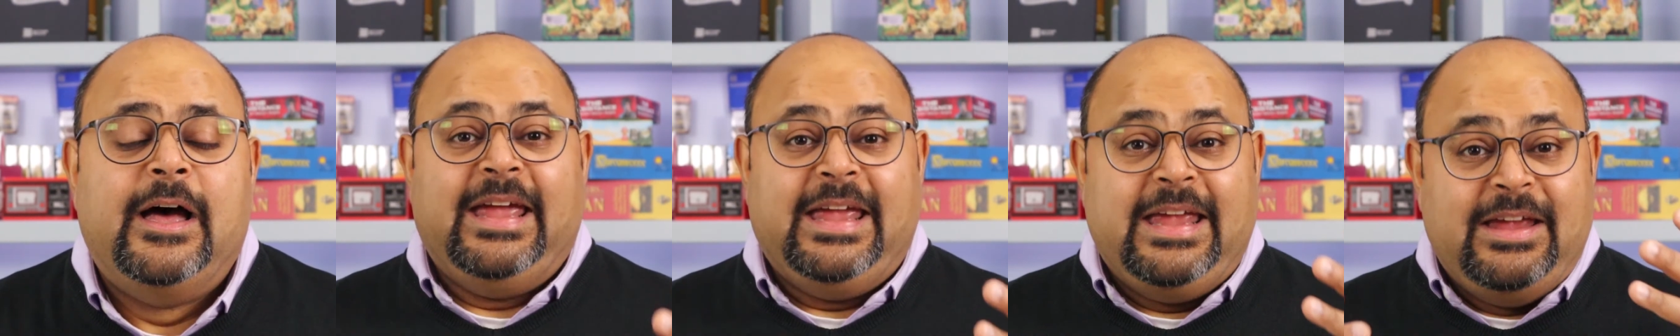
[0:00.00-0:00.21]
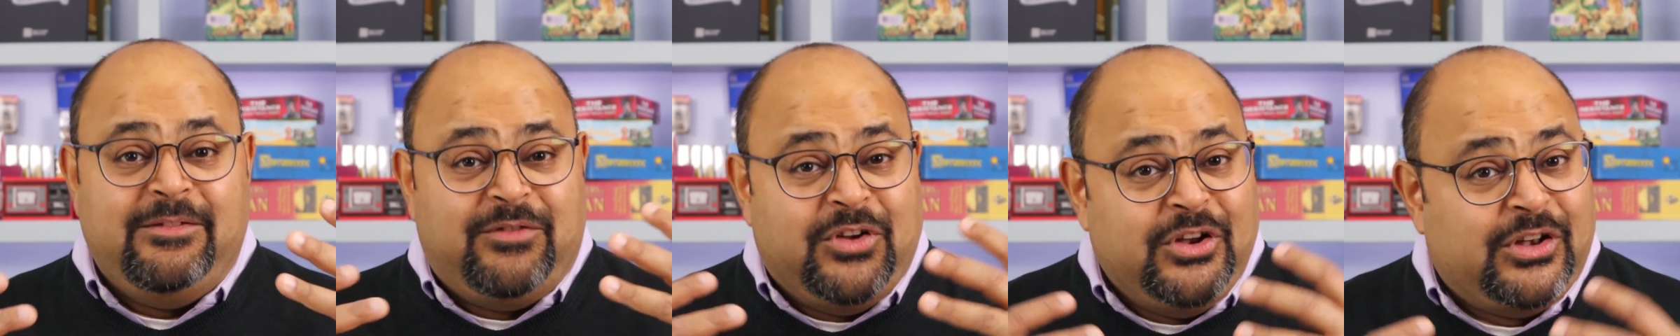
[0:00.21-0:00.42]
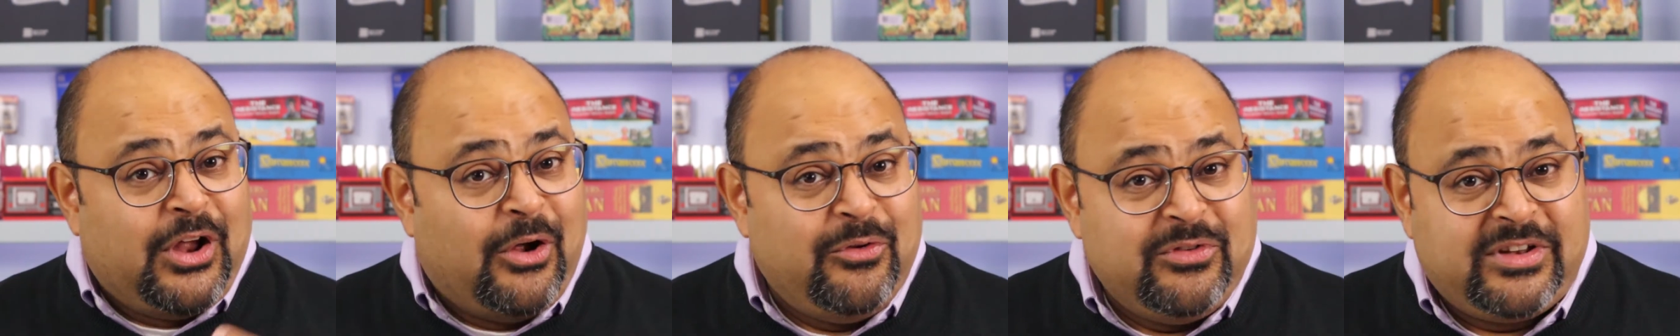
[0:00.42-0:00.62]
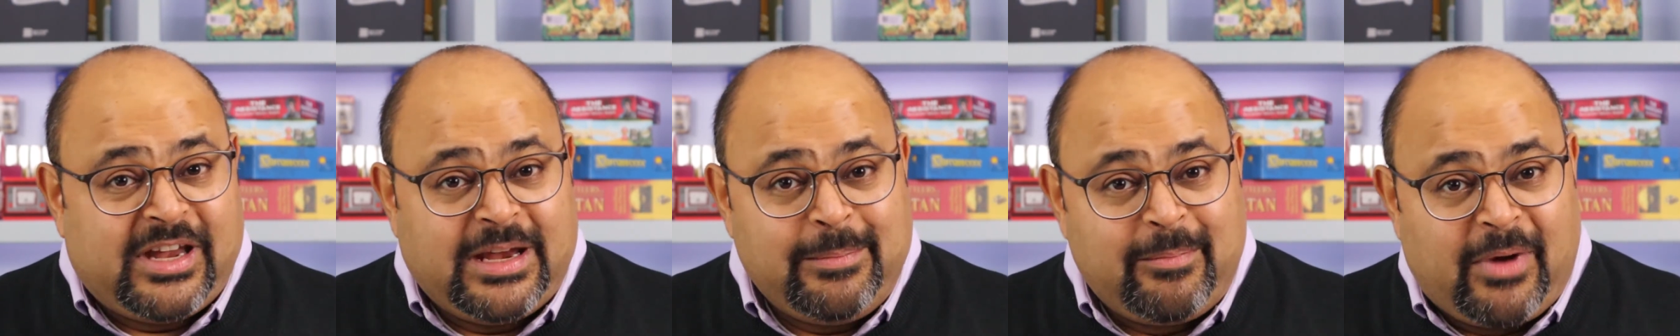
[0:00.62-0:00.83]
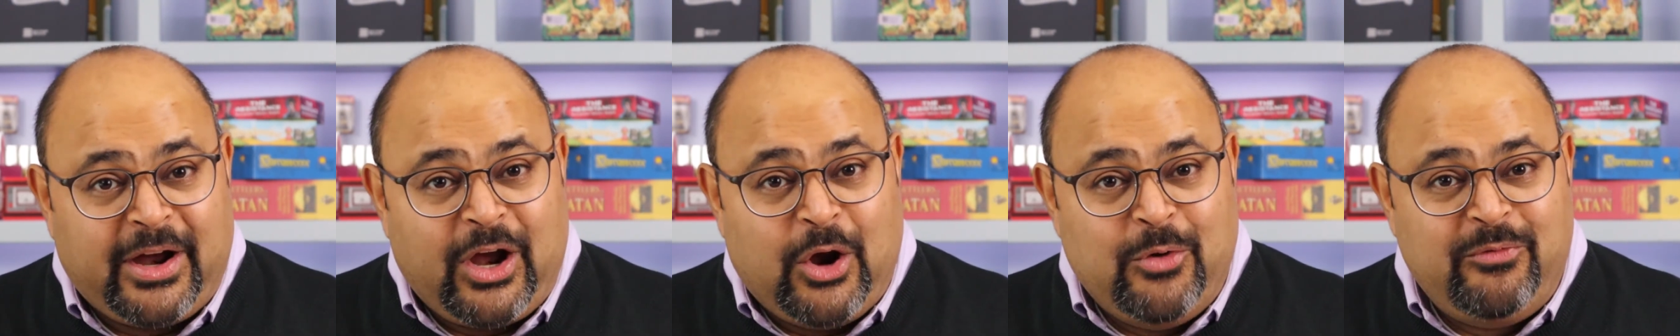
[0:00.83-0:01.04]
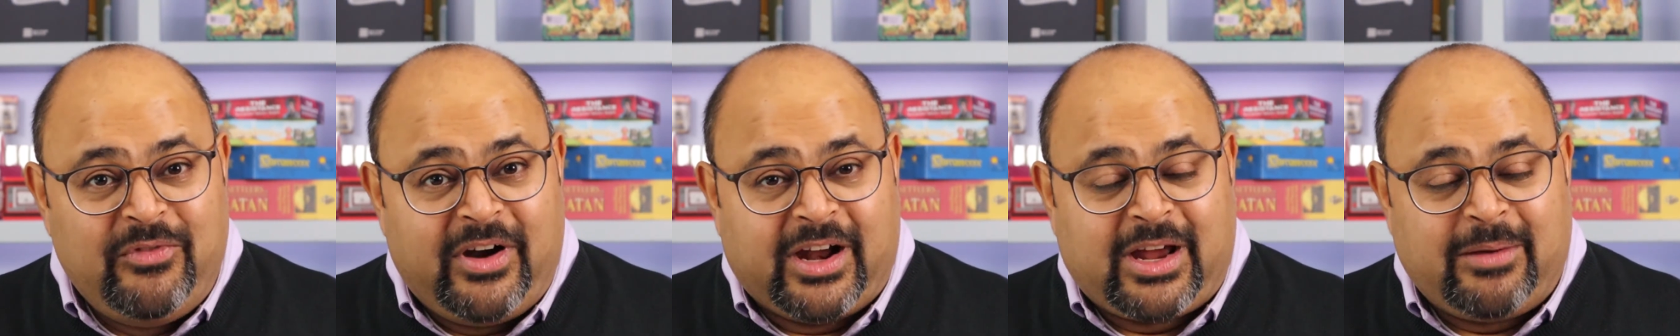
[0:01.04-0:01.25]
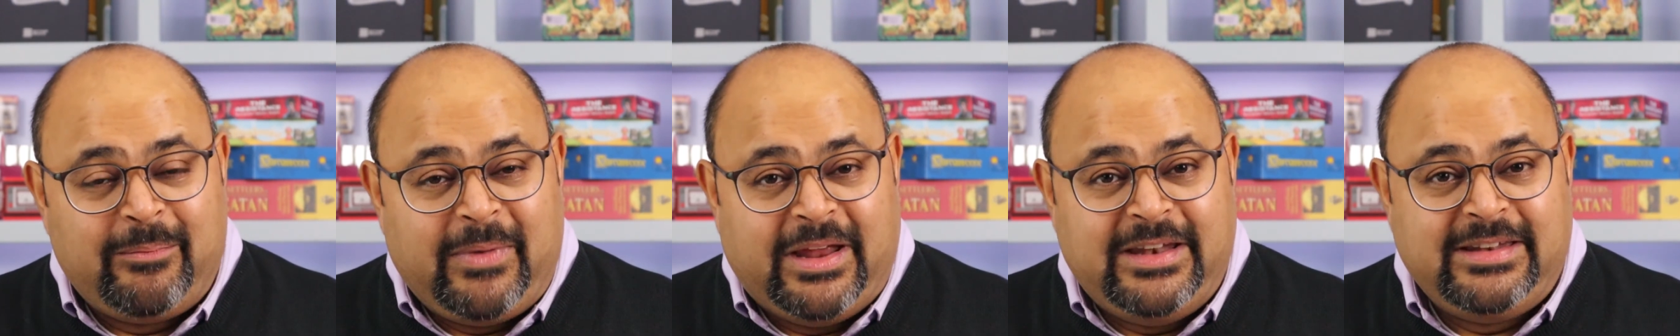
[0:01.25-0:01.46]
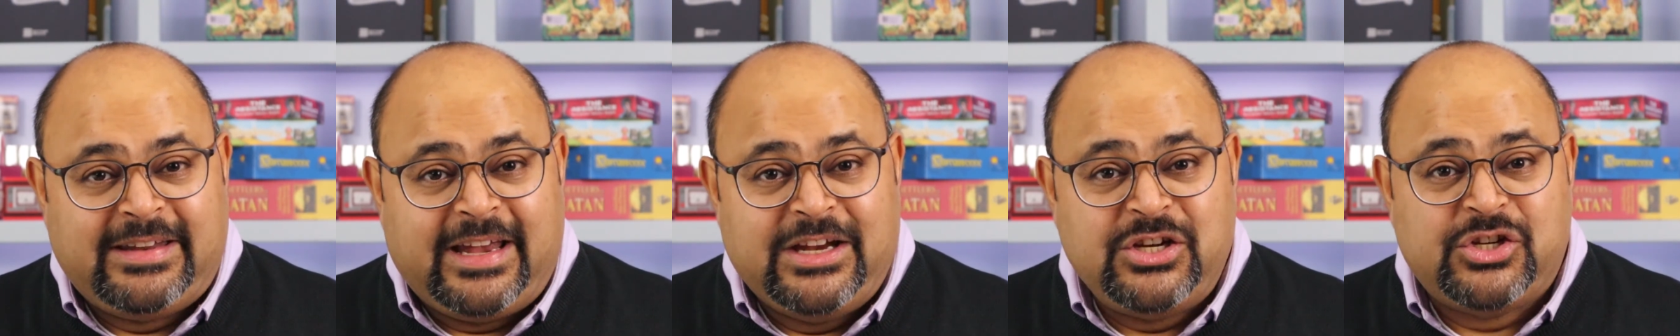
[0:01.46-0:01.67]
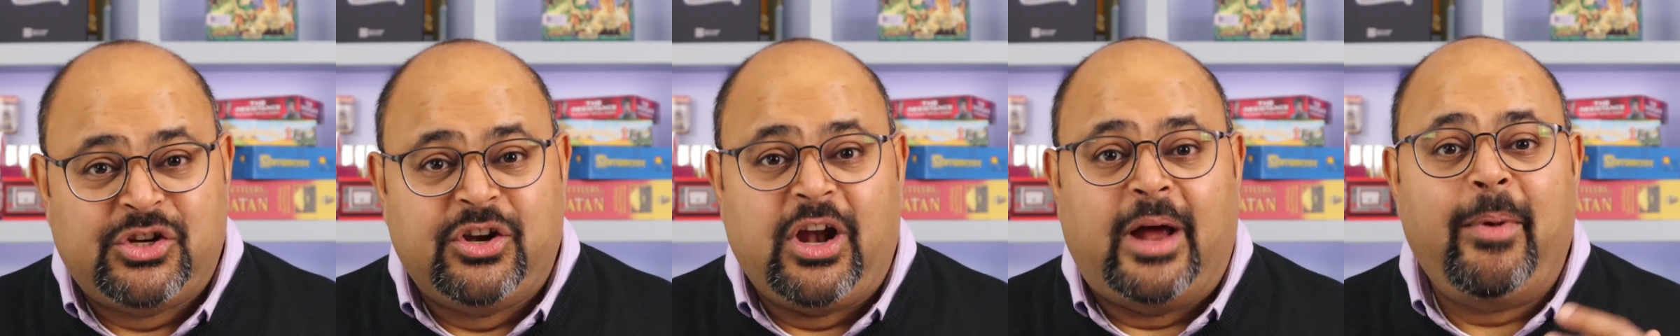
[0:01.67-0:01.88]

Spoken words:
If you don't take my own recommendation,